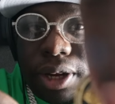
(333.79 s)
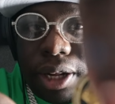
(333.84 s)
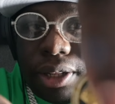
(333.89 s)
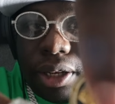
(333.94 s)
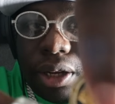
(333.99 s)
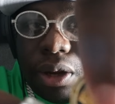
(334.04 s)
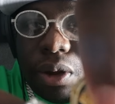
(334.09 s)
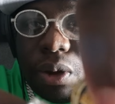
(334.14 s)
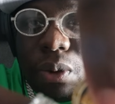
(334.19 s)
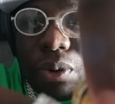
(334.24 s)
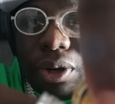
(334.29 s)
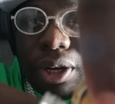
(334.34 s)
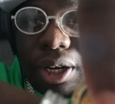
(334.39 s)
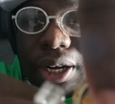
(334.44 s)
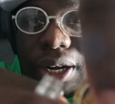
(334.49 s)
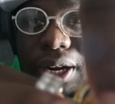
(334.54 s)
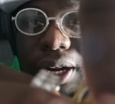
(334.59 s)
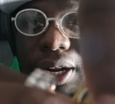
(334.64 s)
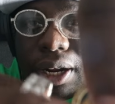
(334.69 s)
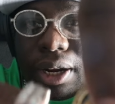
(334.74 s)
nothing holding
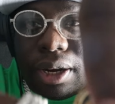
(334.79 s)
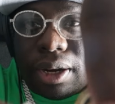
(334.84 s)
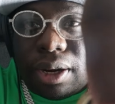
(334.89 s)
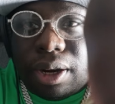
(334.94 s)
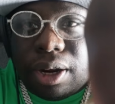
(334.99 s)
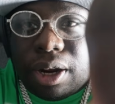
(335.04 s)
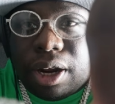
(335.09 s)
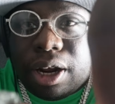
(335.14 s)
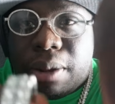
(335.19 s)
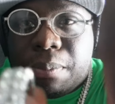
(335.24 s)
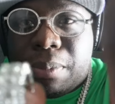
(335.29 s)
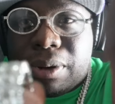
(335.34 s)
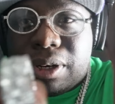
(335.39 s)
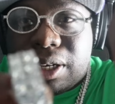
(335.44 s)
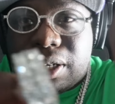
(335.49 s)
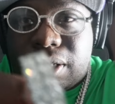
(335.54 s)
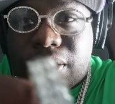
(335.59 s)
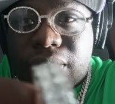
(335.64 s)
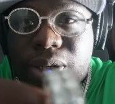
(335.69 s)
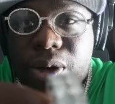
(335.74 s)
it in but
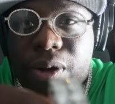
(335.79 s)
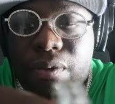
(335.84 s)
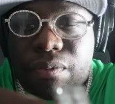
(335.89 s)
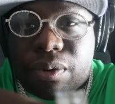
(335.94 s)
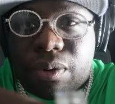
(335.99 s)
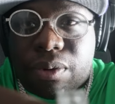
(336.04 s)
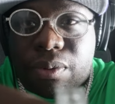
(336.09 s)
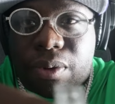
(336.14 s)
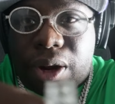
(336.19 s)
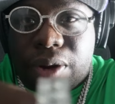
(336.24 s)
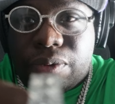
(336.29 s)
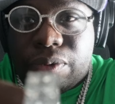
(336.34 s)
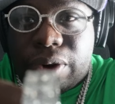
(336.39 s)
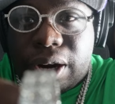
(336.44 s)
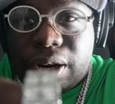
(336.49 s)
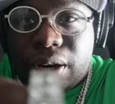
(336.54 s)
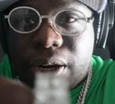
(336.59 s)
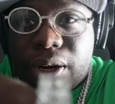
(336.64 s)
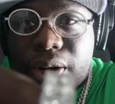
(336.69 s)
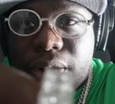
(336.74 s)
the silver one
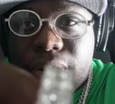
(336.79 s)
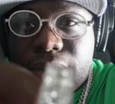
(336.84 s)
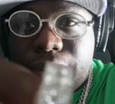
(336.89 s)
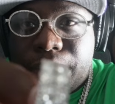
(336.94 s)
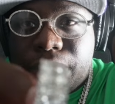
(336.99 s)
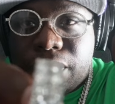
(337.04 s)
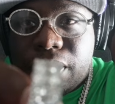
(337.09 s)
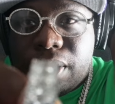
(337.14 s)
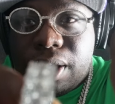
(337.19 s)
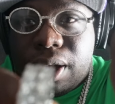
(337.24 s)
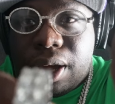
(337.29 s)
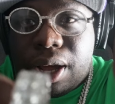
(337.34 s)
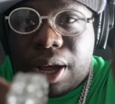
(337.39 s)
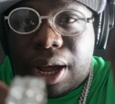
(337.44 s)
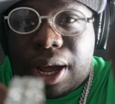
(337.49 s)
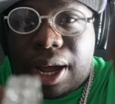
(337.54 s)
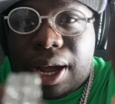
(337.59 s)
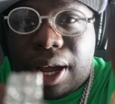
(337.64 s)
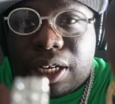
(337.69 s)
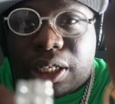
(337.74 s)
right here
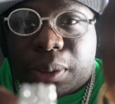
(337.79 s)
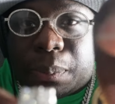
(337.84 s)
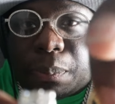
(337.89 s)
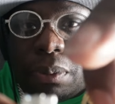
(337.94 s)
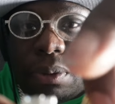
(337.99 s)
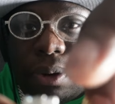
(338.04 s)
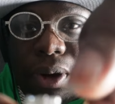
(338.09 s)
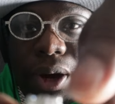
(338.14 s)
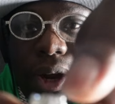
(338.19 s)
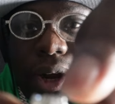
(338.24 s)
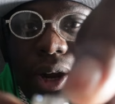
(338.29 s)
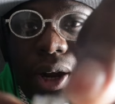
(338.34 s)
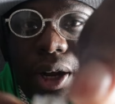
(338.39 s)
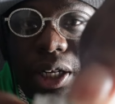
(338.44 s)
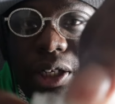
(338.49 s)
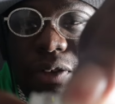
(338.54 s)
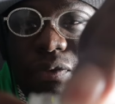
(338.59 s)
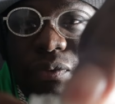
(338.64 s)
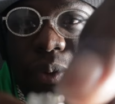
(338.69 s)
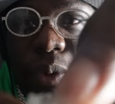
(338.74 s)
has
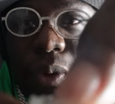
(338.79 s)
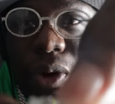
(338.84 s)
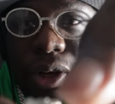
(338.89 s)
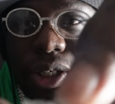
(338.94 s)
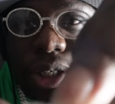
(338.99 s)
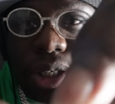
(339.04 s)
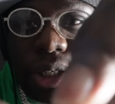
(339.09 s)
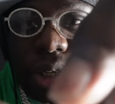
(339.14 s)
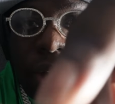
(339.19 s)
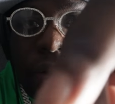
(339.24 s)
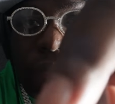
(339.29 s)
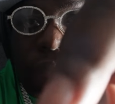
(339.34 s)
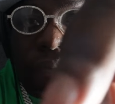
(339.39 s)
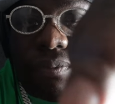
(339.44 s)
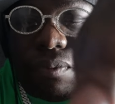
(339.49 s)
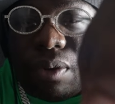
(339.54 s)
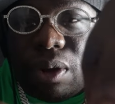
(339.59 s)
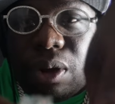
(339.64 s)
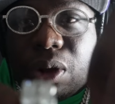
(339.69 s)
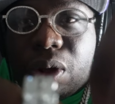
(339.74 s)
prongs for
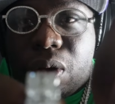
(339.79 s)
stuff